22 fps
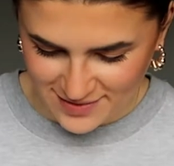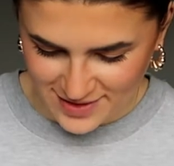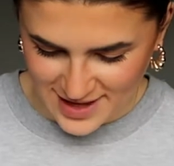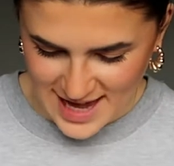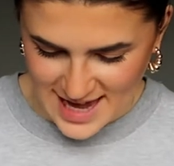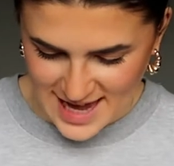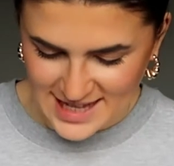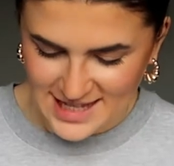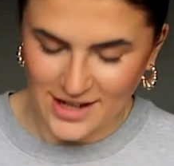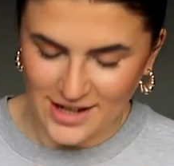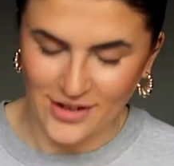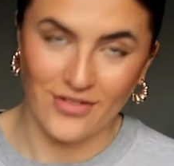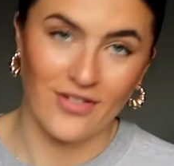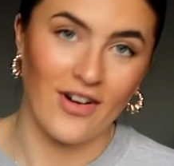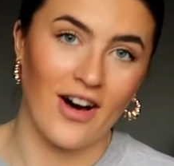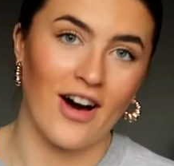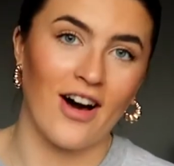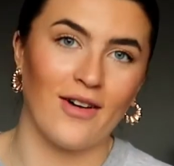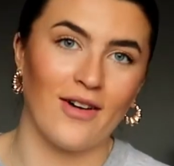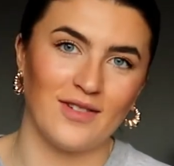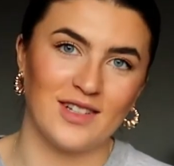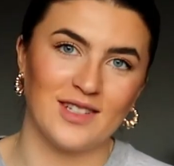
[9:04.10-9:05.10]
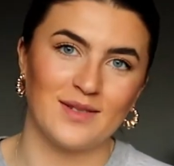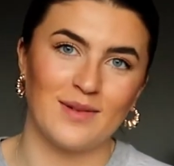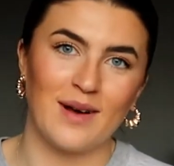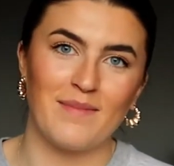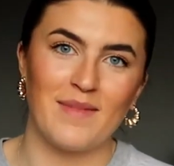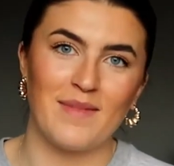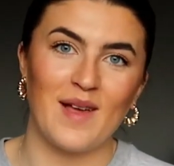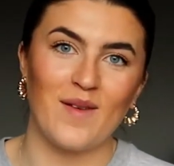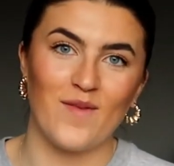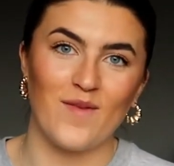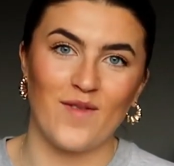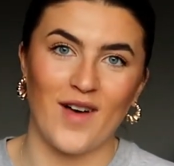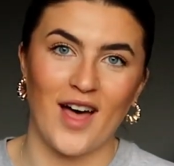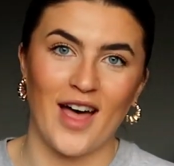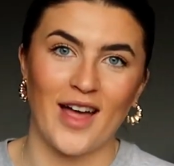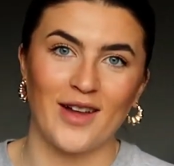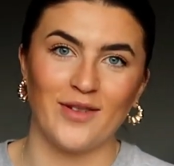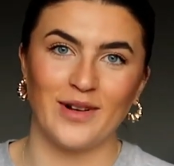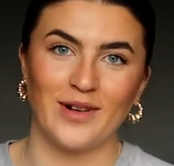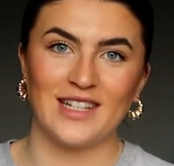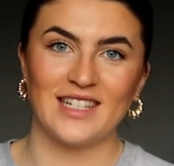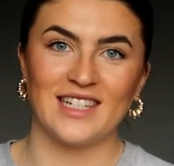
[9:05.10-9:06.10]
of the year so far was when me and
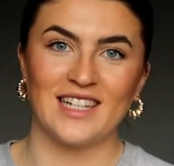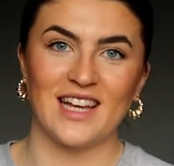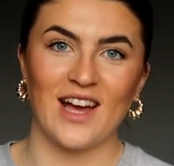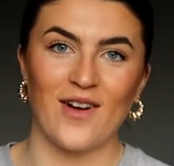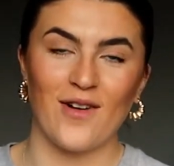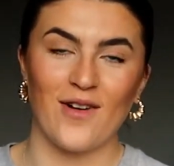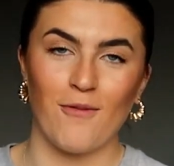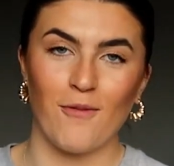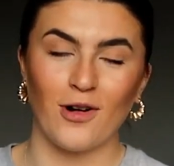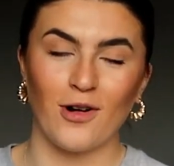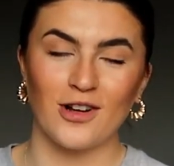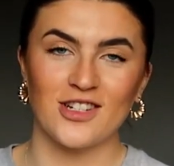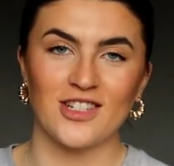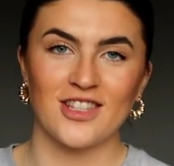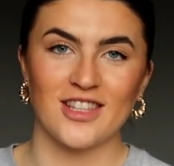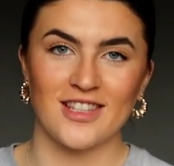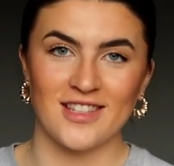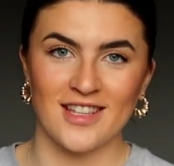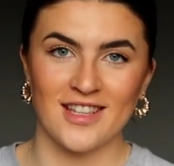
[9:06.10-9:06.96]
Fern went to go and watch the